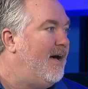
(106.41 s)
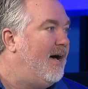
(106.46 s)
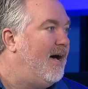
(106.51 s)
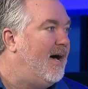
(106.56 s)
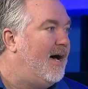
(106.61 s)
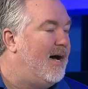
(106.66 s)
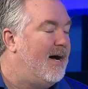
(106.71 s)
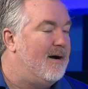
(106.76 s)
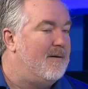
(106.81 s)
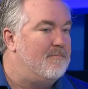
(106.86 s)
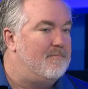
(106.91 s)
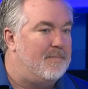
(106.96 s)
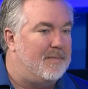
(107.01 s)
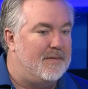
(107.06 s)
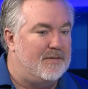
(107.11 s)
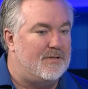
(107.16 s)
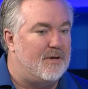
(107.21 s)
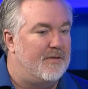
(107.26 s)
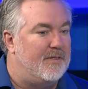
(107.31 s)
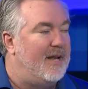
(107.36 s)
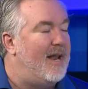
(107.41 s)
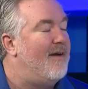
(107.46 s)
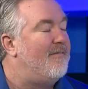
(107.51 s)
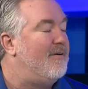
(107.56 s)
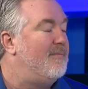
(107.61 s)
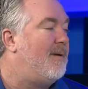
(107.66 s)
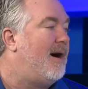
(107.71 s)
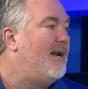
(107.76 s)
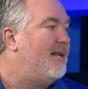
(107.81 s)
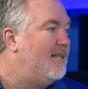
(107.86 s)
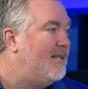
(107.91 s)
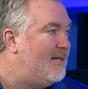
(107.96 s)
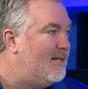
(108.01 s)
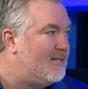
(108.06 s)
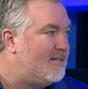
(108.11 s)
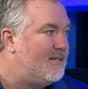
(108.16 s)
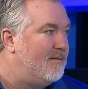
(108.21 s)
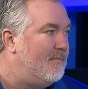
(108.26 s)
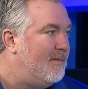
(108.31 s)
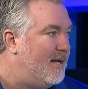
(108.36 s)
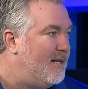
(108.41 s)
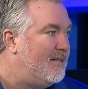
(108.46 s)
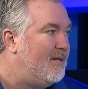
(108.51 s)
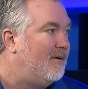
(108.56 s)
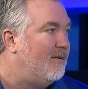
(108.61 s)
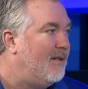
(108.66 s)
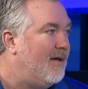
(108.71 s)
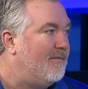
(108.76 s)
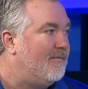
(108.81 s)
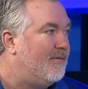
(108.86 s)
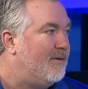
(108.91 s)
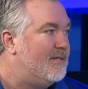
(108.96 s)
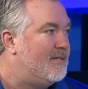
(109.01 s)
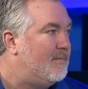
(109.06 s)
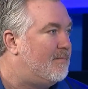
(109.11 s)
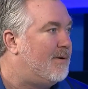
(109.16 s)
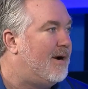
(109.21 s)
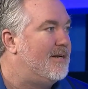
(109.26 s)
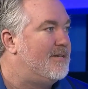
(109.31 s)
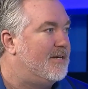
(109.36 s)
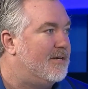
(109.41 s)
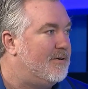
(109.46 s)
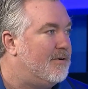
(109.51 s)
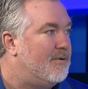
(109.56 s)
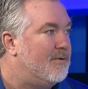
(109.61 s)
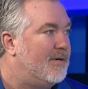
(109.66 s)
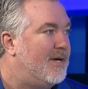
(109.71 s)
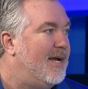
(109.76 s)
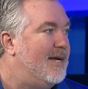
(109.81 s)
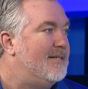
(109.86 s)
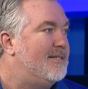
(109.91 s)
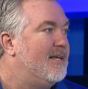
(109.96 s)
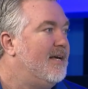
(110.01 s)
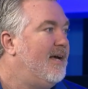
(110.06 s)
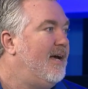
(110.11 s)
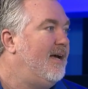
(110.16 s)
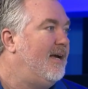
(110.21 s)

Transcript: um, so that everybody that has submitted their loved one to Project Cold Case